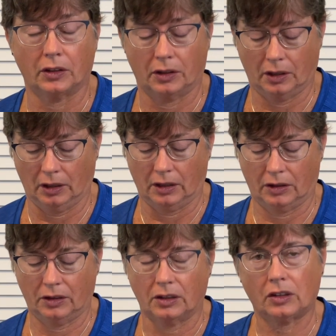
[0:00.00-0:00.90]
until it's
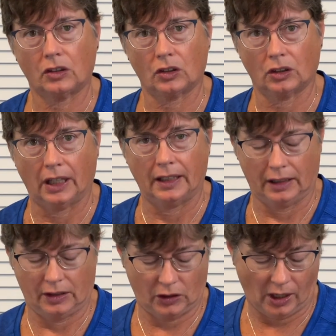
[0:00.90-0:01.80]
just
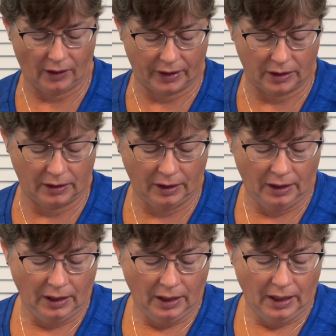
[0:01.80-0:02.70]
slightly softened.
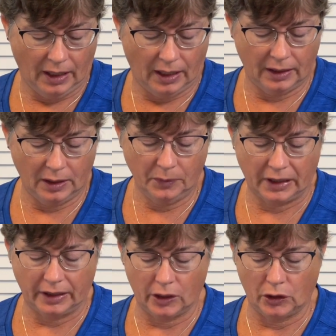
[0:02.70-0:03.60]
And then what
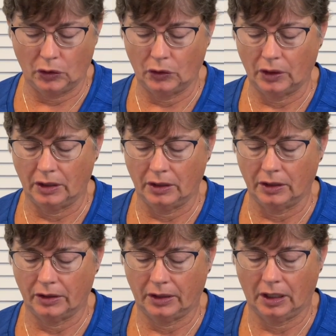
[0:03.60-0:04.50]
they do
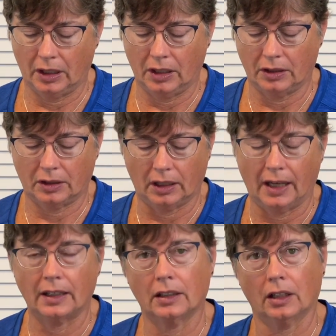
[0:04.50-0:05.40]
is they
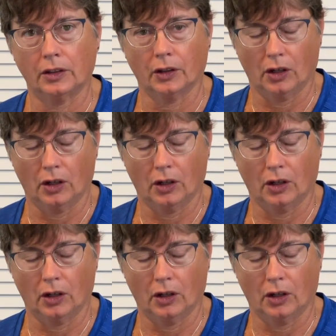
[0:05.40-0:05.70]
slide it on your